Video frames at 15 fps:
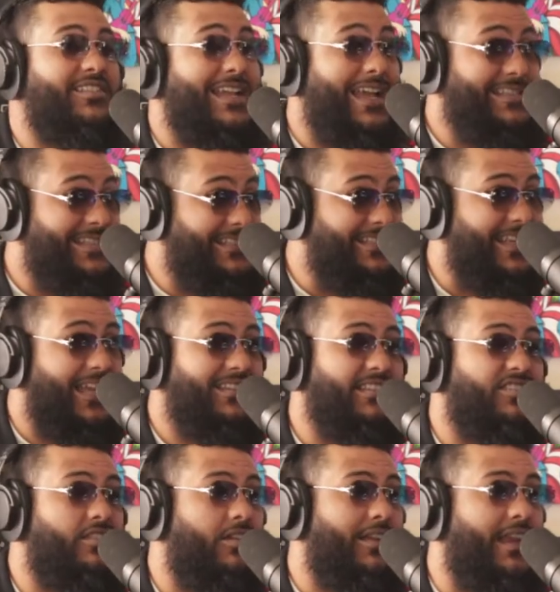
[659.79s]
There's guys in
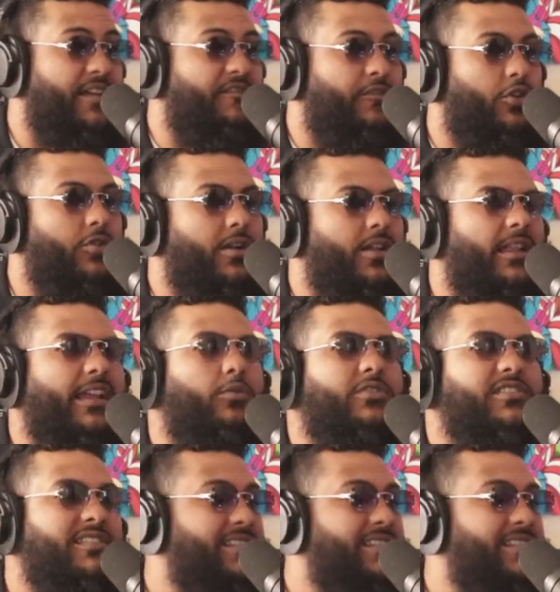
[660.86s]
Texas looking at Florida like,